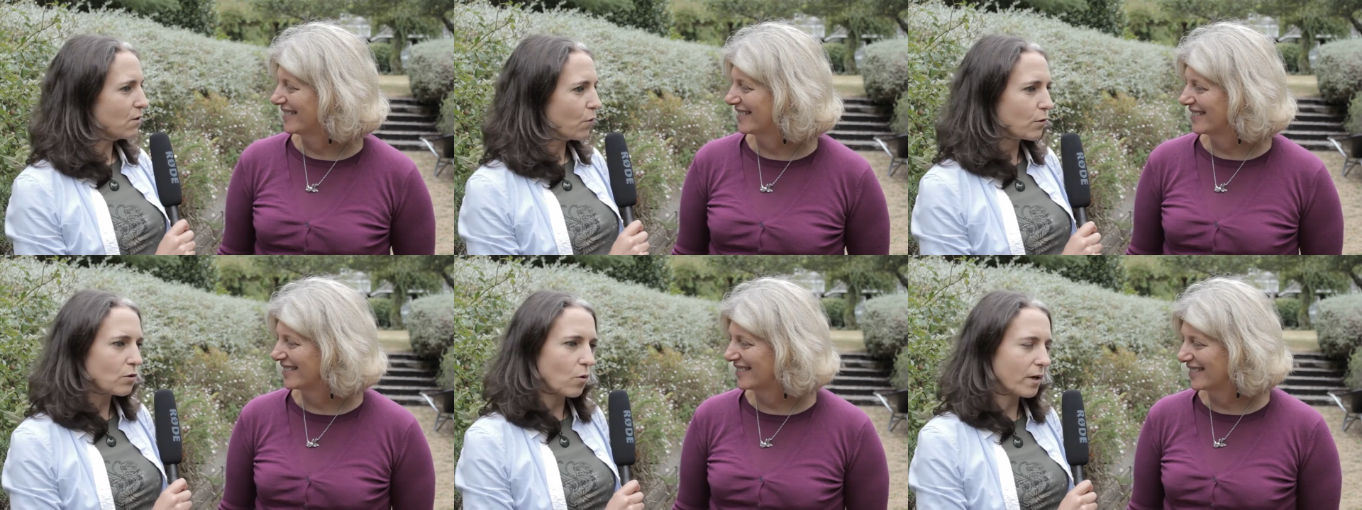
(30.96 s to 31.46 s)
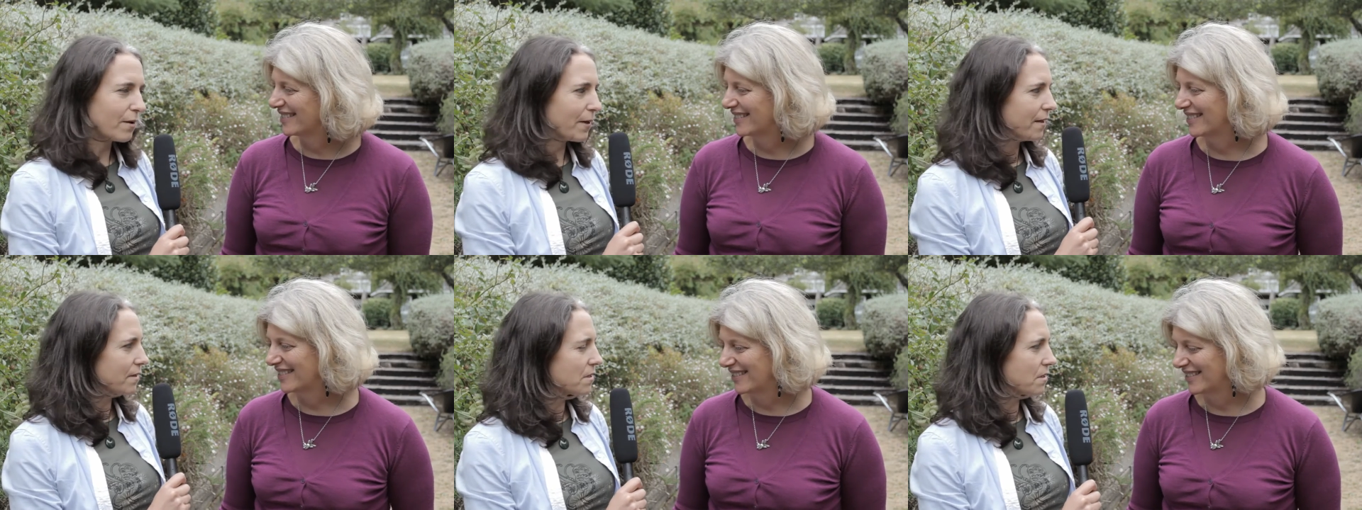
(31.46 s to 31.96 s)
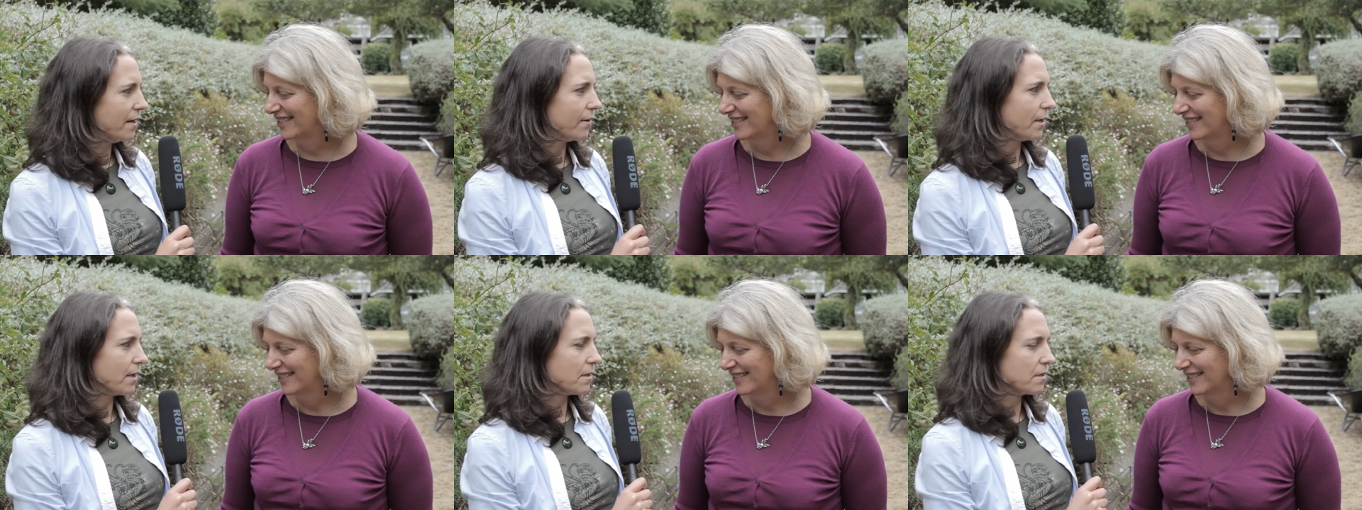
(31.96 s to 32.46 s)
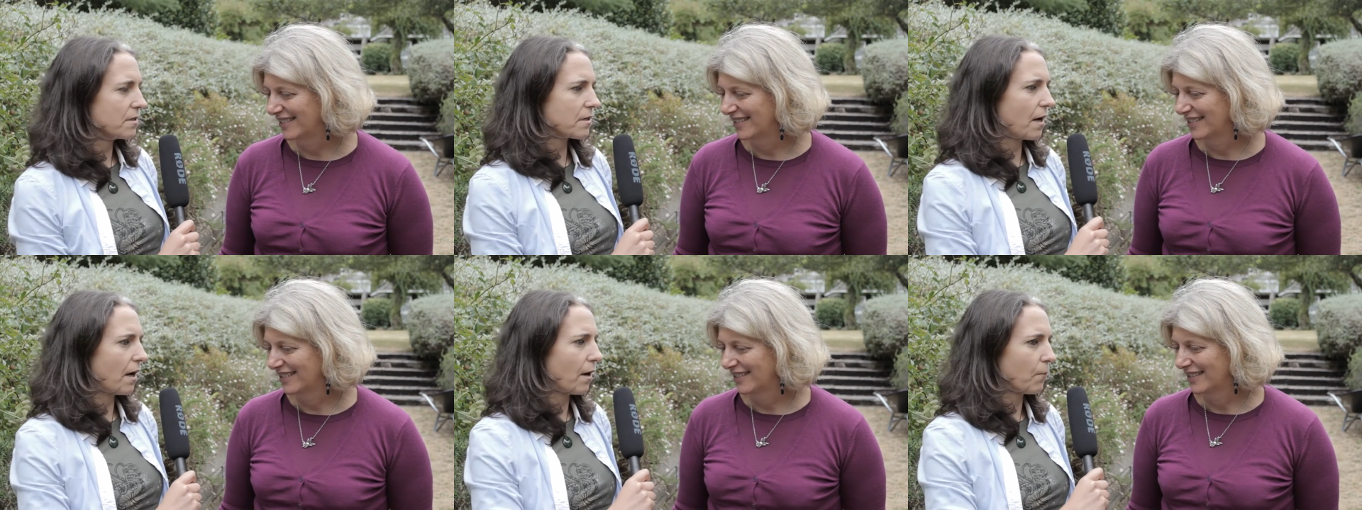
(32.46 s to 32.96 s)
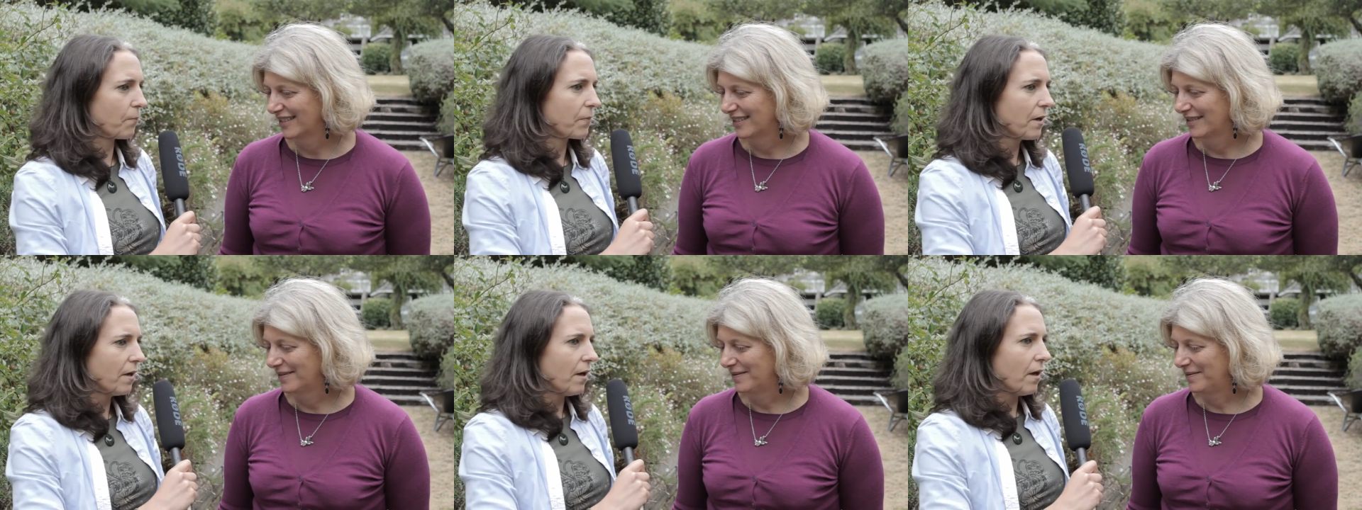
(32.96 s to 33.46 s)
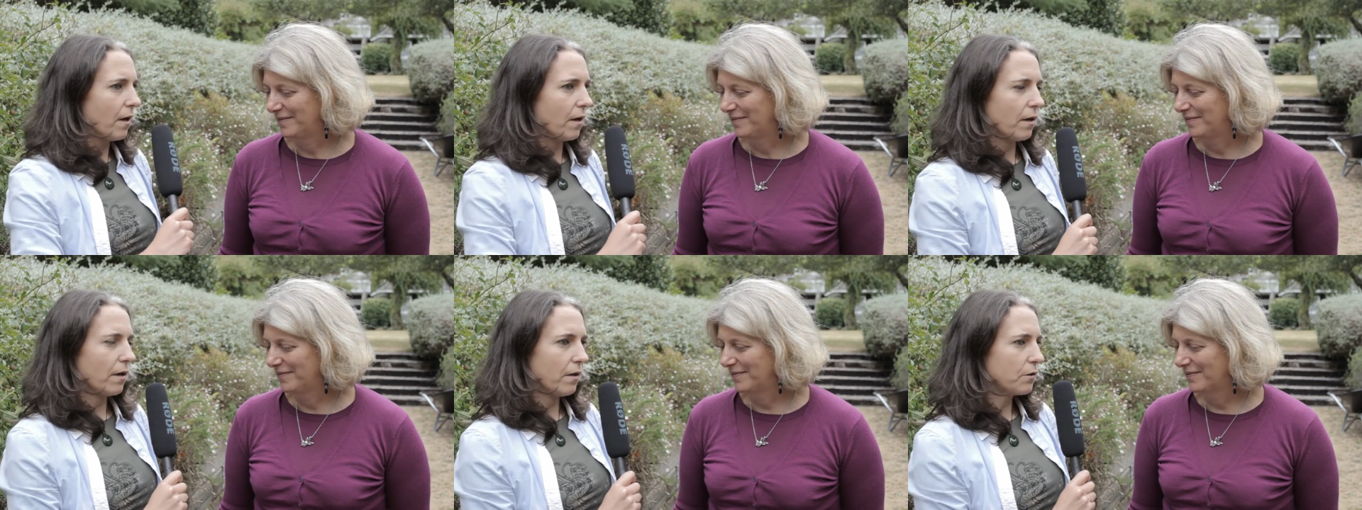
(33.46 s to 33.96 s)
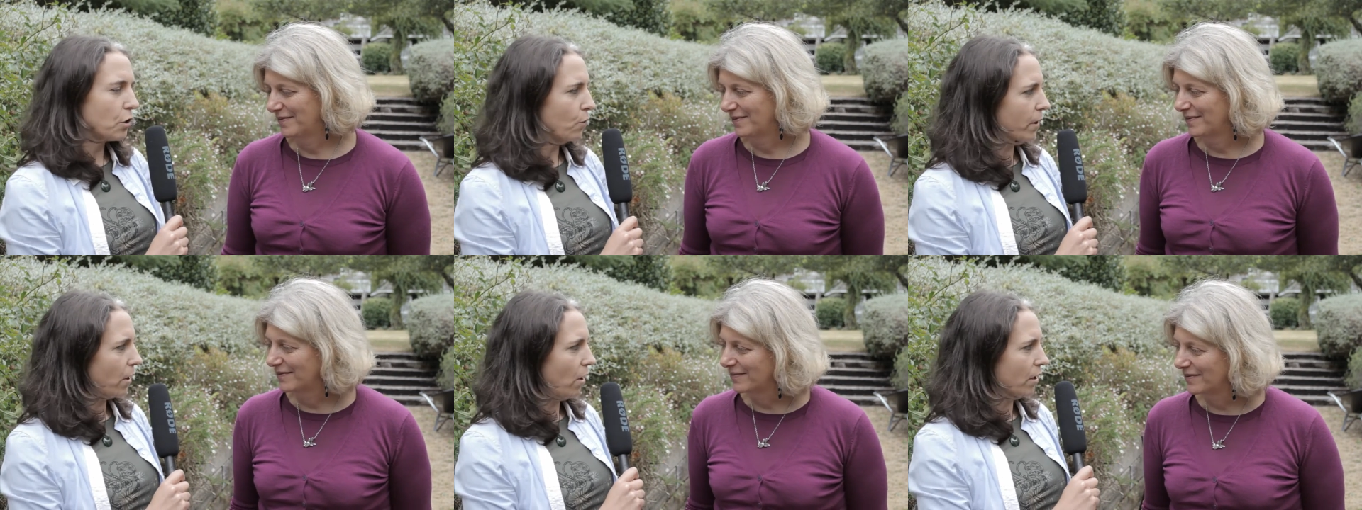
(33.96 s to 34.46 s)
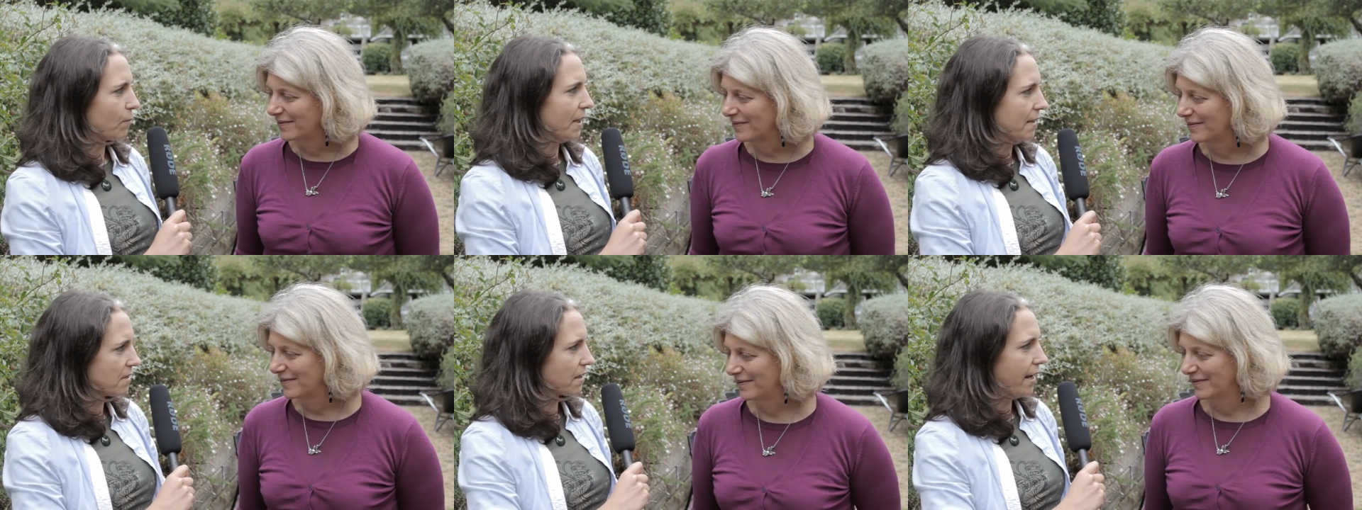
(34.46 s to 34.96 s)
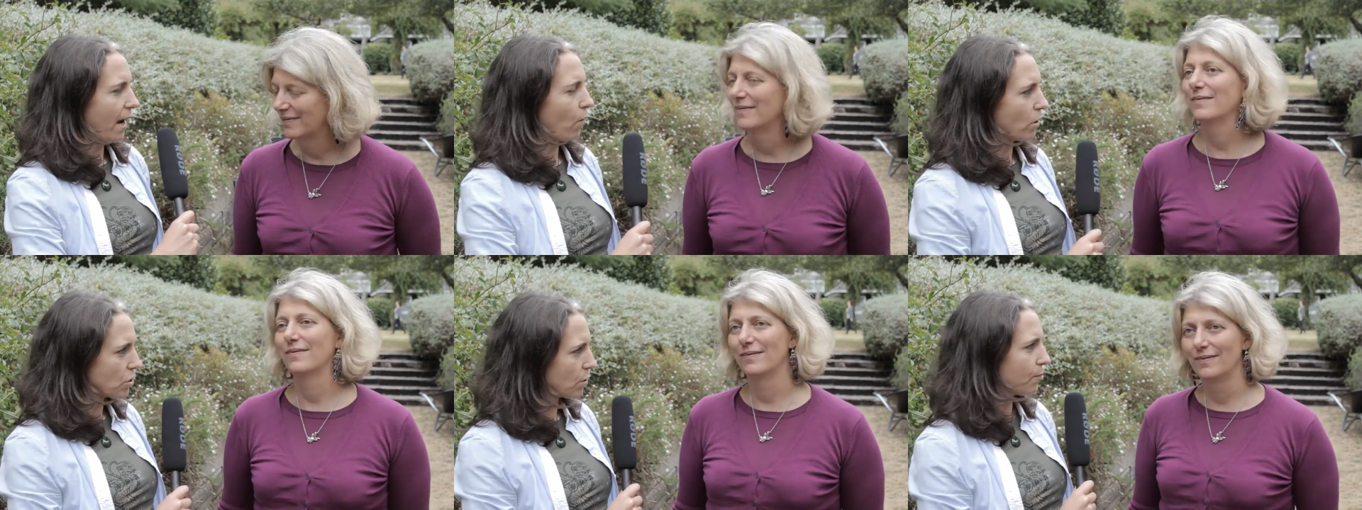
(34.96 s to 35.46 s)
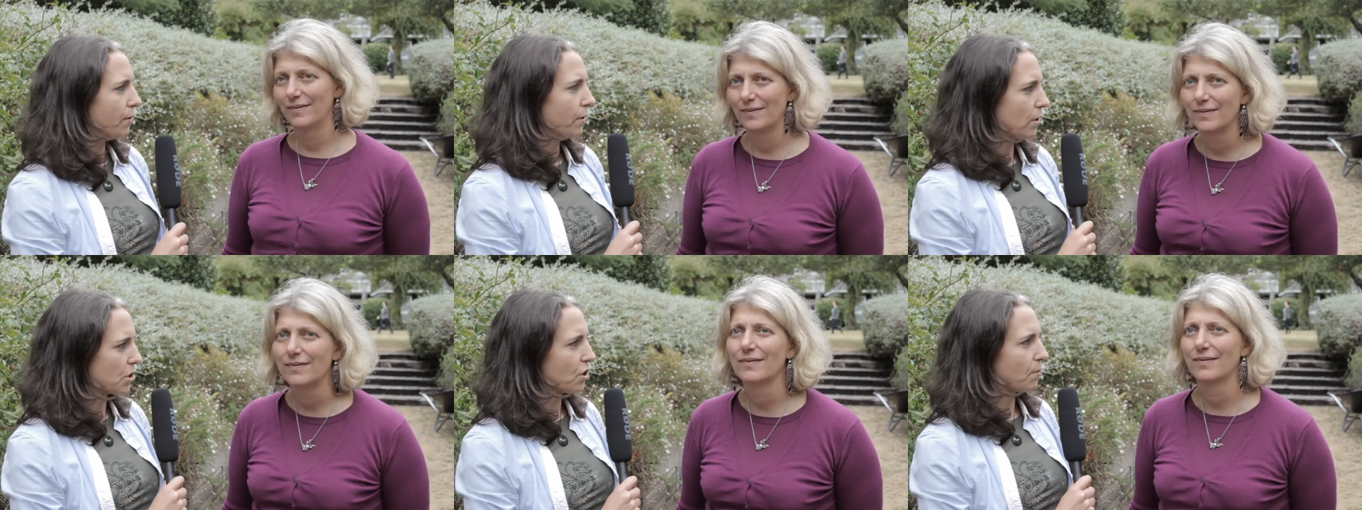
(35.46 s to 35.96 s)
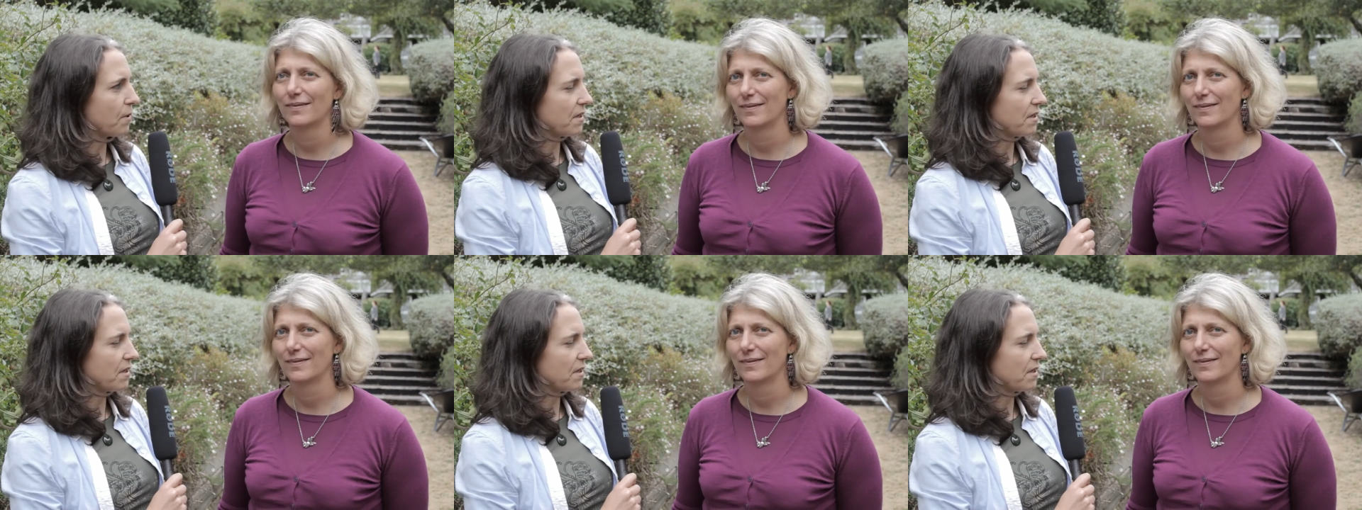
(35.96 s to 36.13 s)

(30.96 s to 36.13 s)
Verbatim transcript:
Speaker 1: that we were talking about this year is um, new economies and how entrepreneurship